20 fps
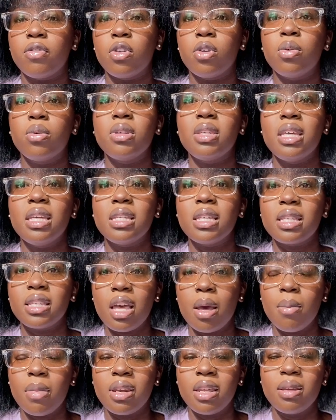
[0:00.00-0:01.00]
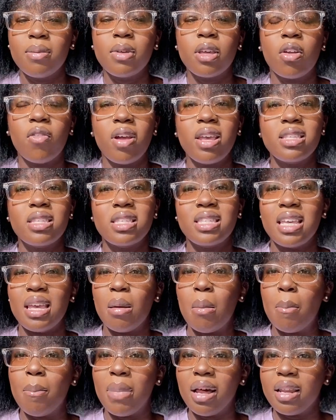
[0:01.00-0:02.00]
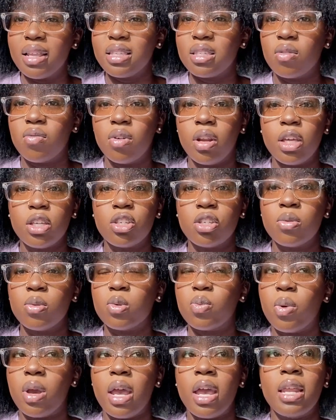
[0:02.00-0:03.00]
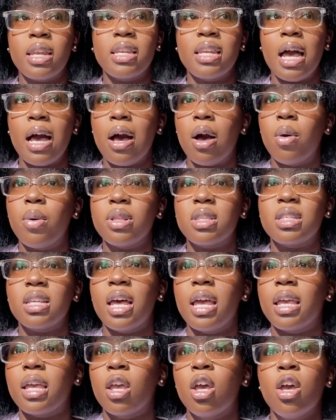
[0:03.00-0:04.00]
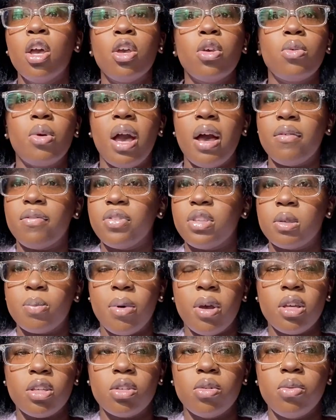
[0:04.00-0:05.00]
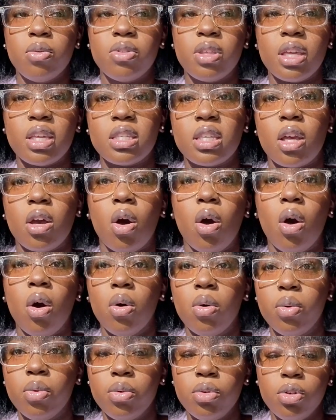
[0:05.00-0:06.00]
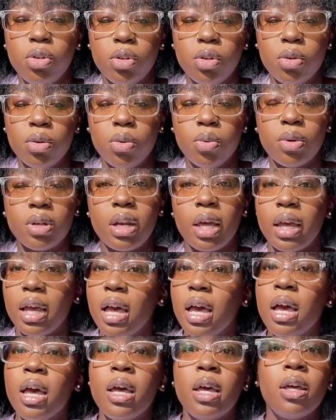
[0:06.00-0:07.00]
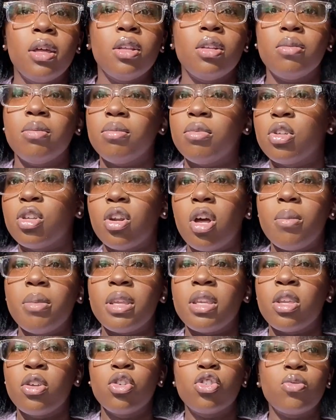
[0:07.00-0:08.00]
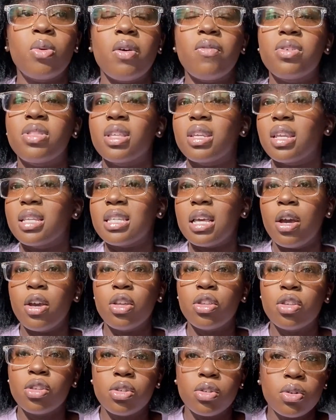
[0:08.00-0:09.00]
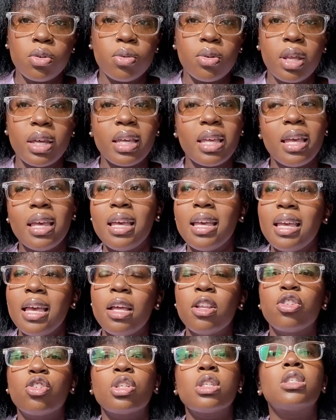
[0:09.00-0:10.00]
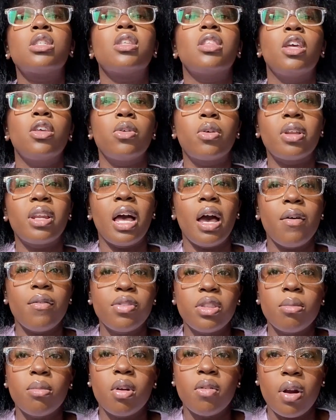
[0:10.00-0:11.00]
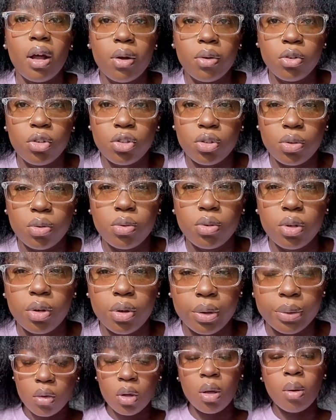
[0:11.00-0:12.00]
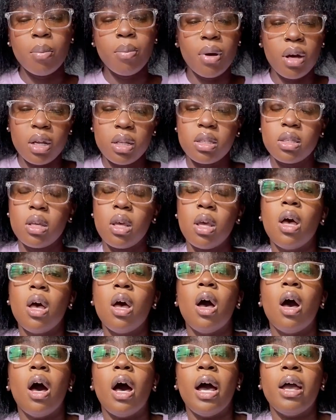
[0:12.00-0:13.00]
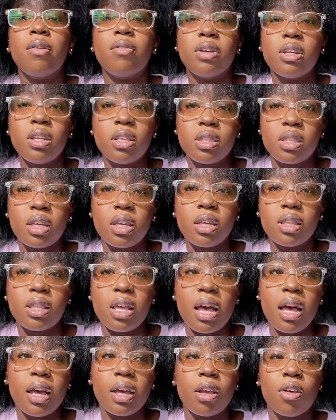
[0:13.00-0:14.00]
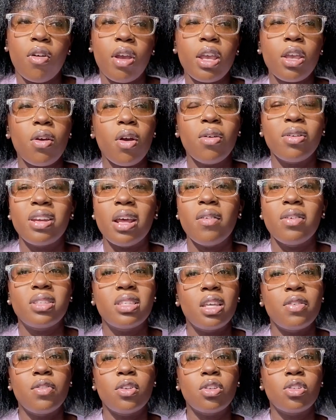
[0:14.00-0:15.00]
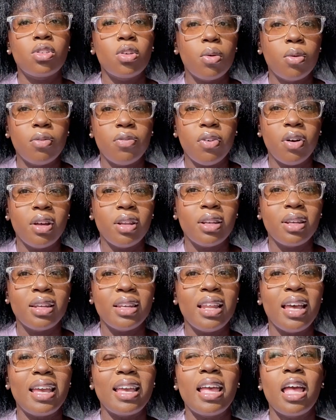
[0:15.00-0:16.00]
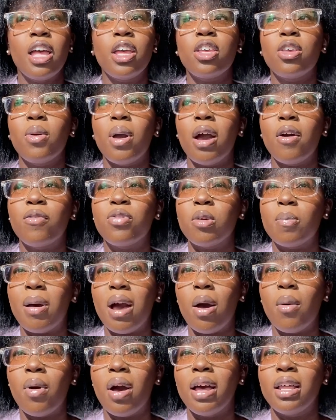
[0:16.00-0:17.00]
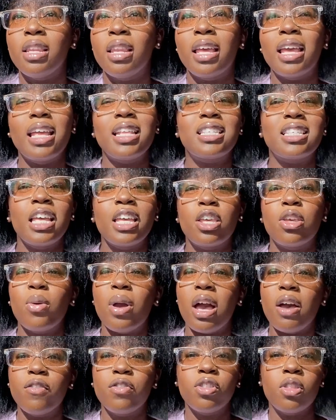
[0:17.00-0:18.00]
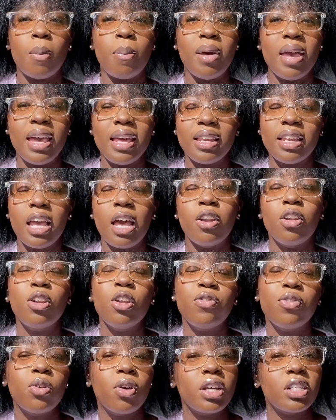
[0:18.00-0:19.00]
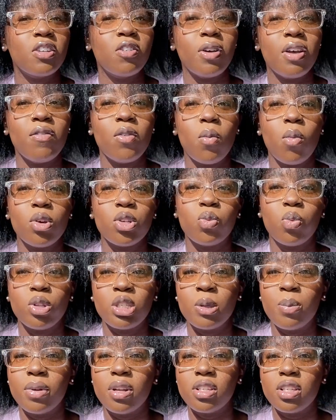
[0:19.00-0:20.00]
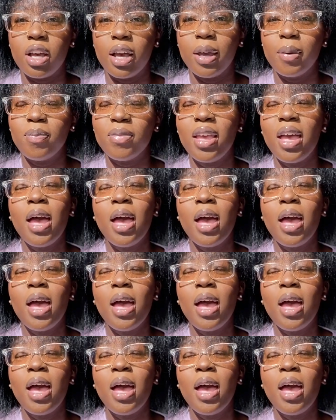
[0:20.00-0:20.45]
you needing them, and it creates this imbalance in relationships where now it's like you have this person who thinks they own you, and like, you know what I mean, you do everything they tell you to do, like, yeah, just so that you can have them around you, you know. But I really think that creating your own narrative is so fun. Like, you have the power, like, it's like you have the pen. I don't know if you guys have ever watched Once Upon a Time.